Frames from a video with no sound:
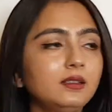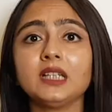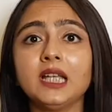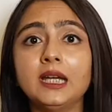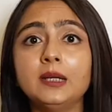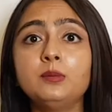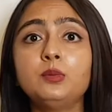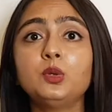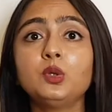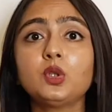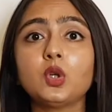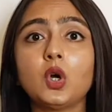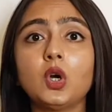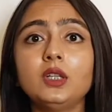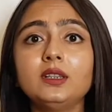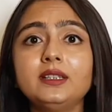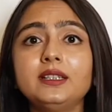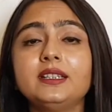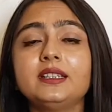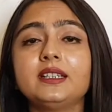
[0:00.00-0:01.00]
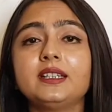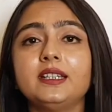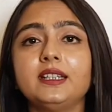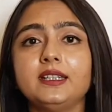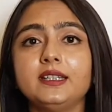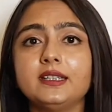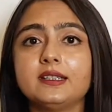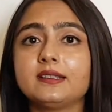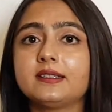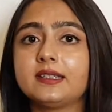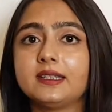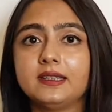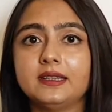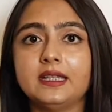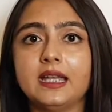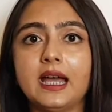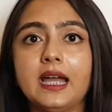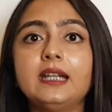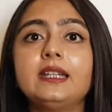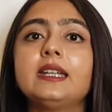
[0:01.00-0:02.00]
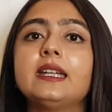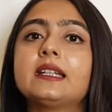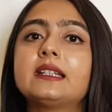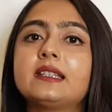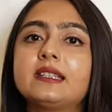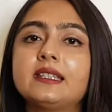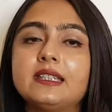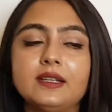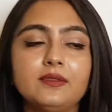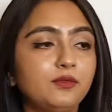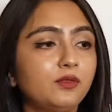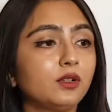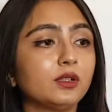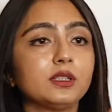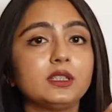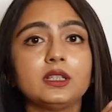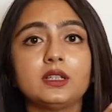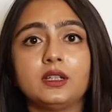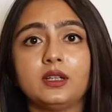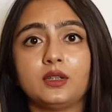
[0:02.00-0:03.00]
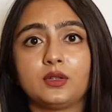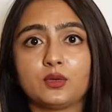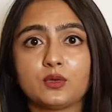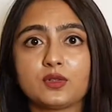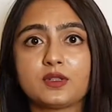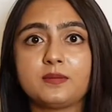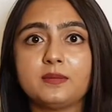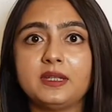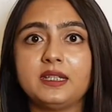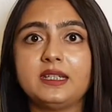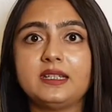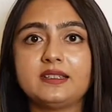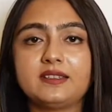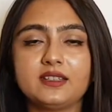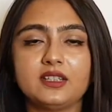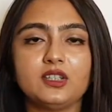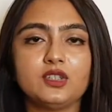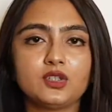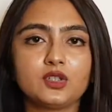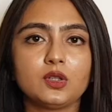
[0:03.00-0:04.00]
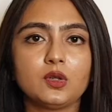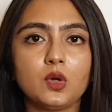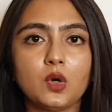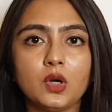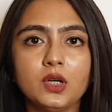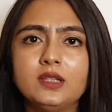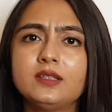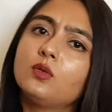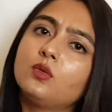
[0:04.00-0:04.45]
and put all the ingredients in that except for the rosemary essential oil.